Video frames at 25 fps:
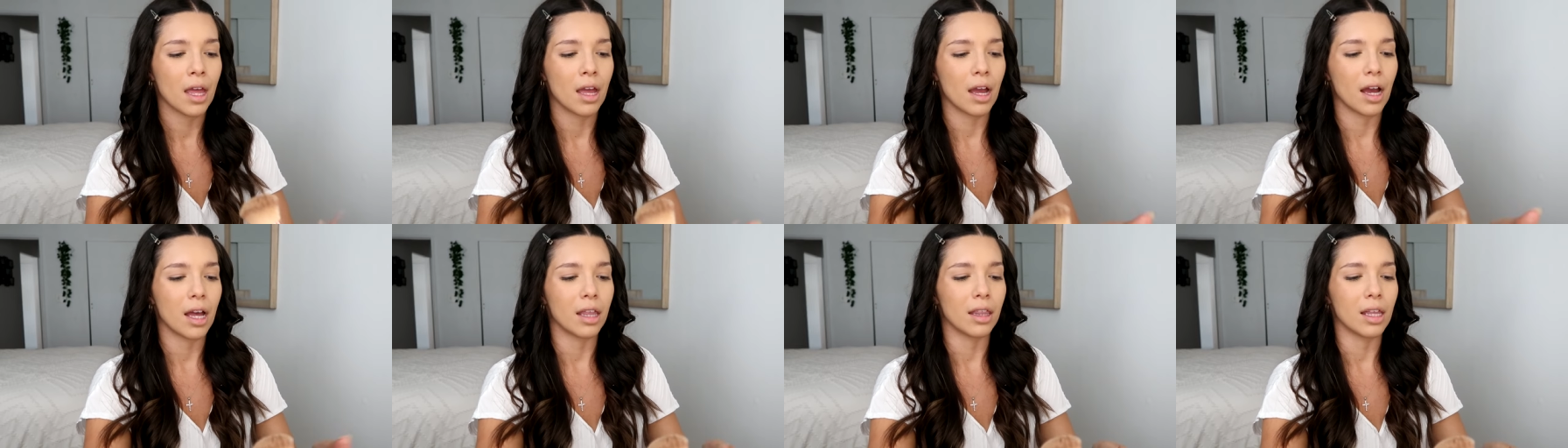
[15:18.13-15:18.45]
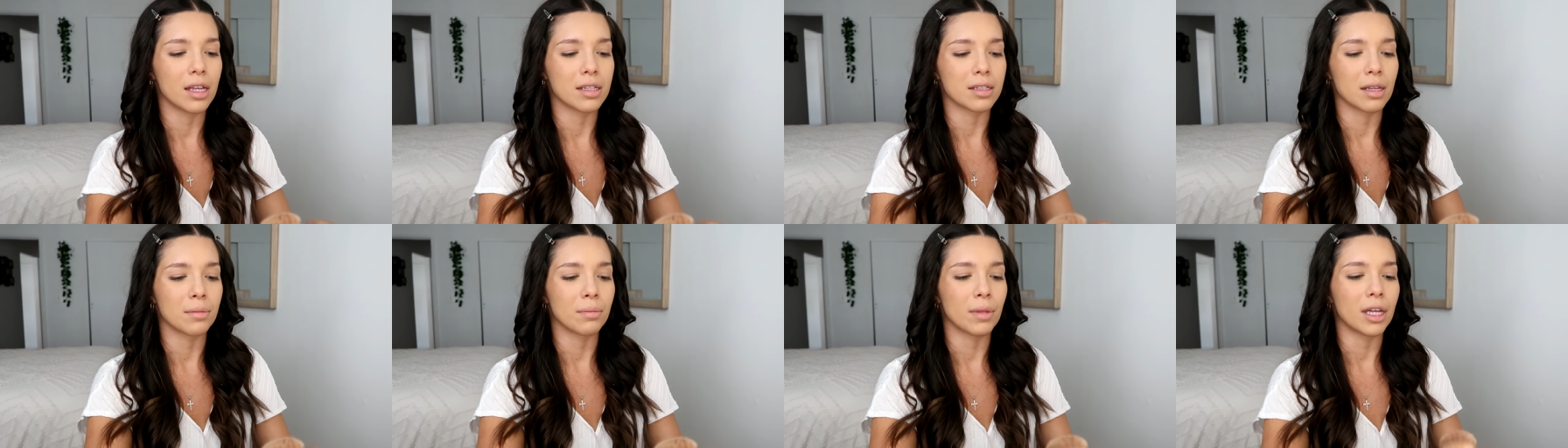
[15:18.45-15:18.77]

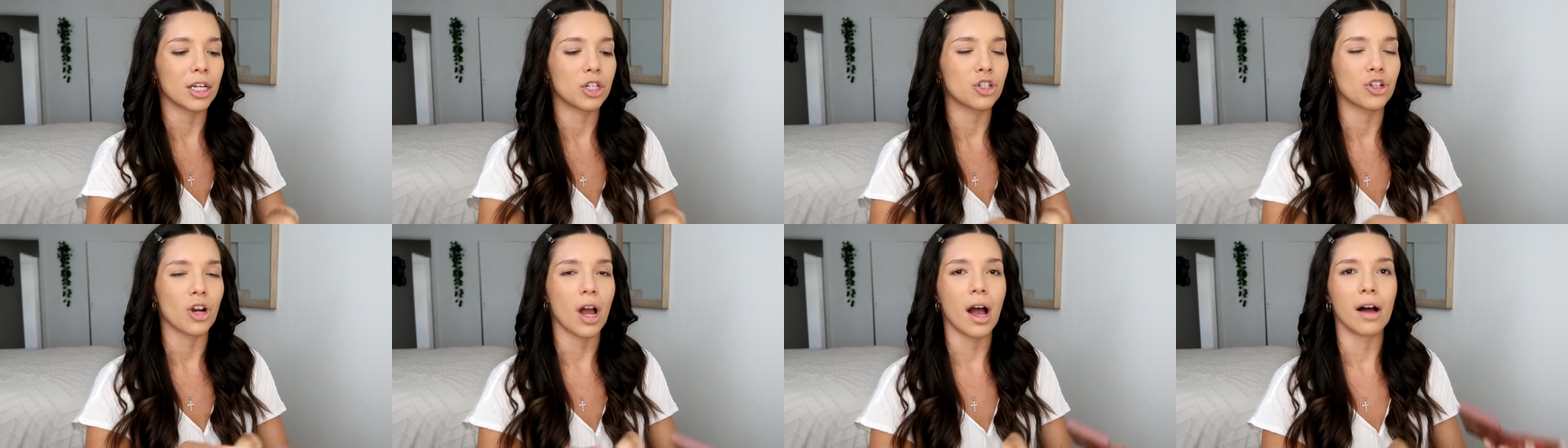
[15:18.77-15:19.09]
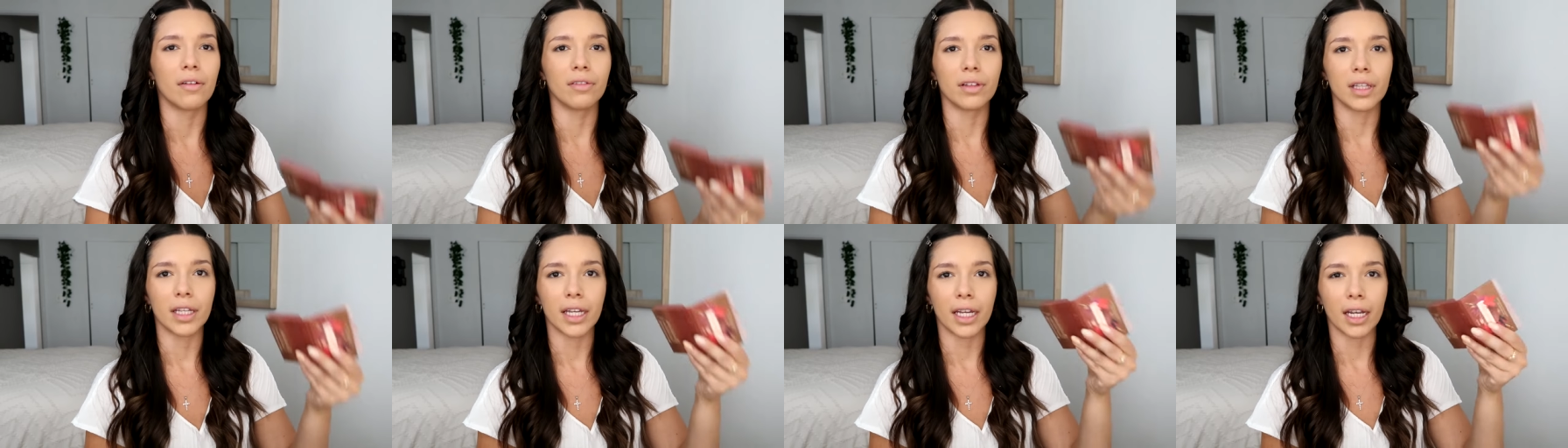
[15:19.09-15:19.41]
unless I'm like
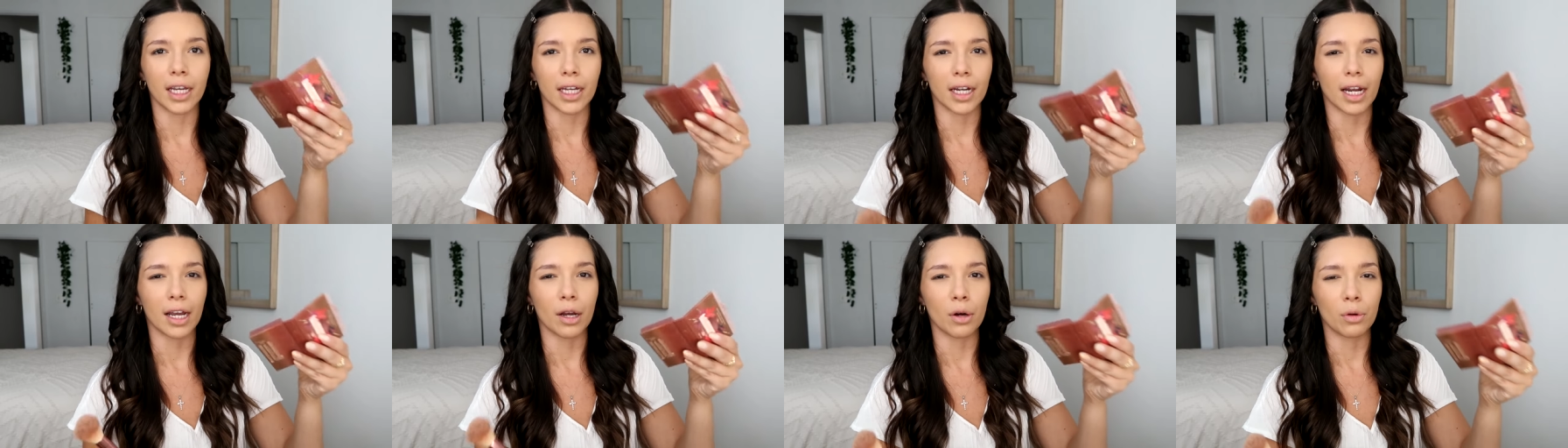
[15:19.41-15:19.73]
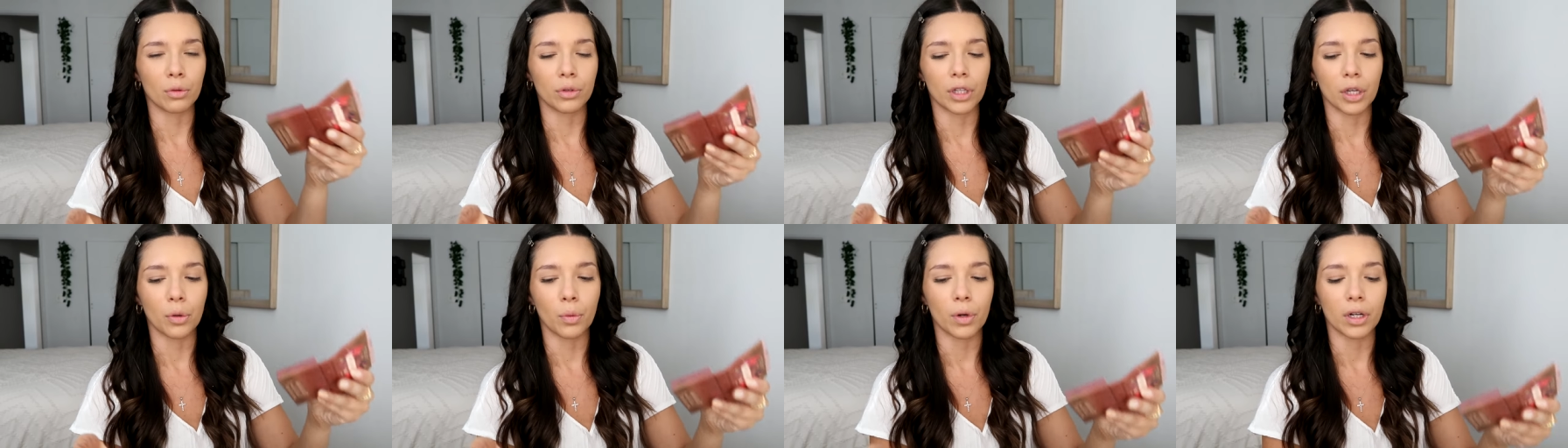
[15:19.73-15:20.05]
traveling and I
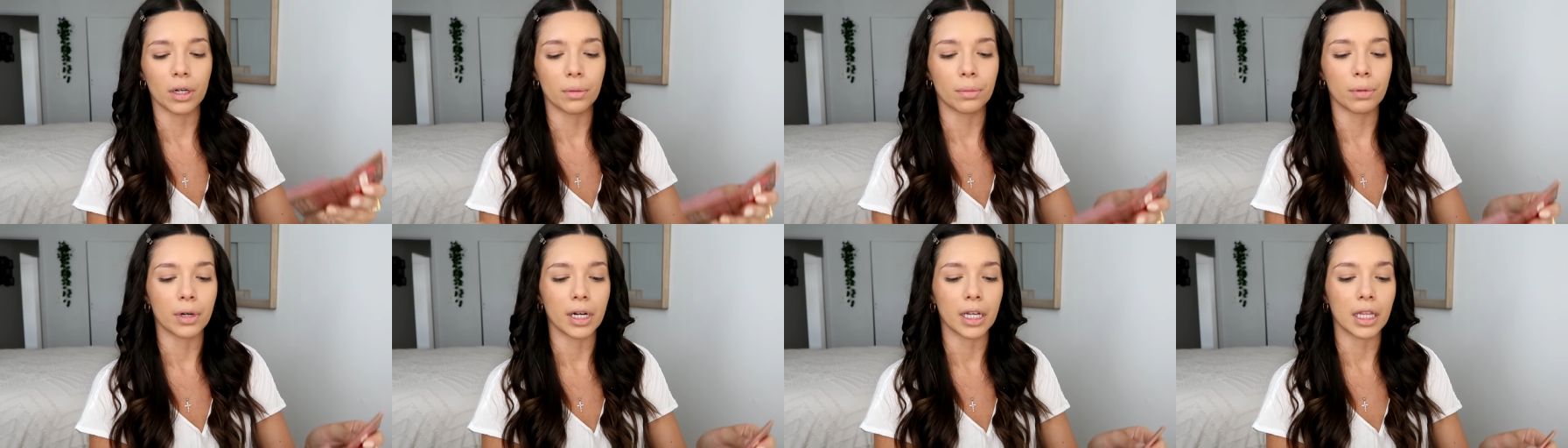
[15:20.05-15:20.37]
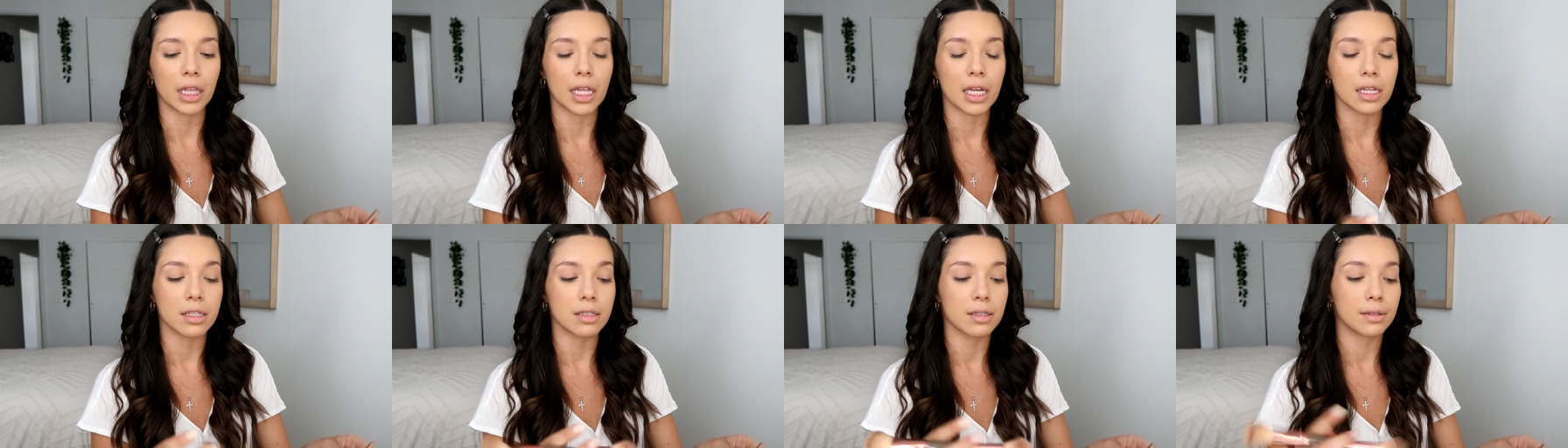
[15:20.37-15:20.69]
only want to bring
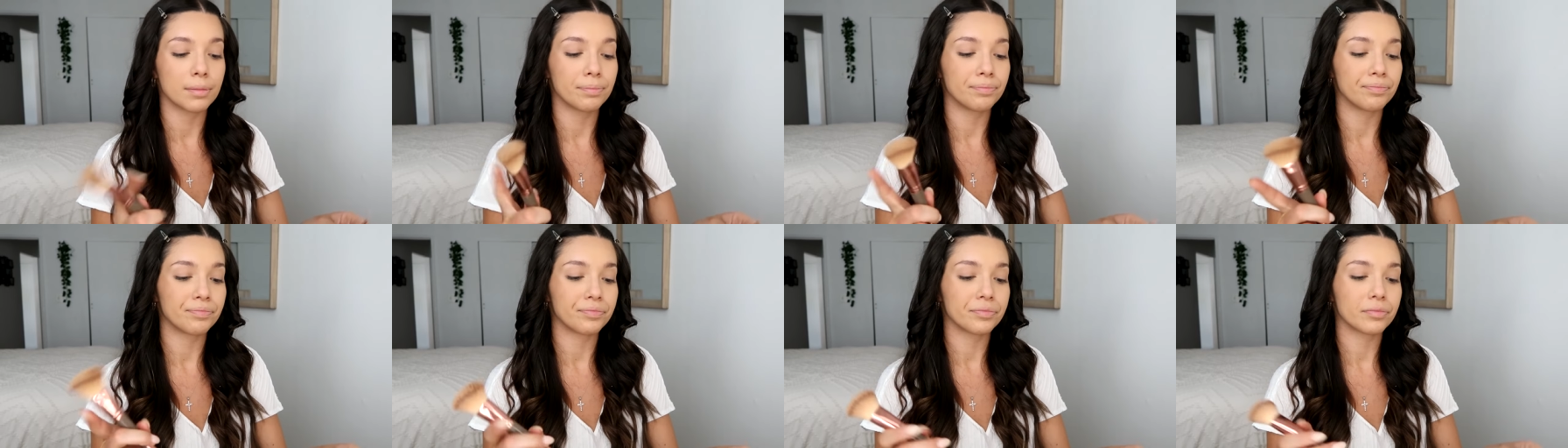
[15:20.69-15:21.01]
this.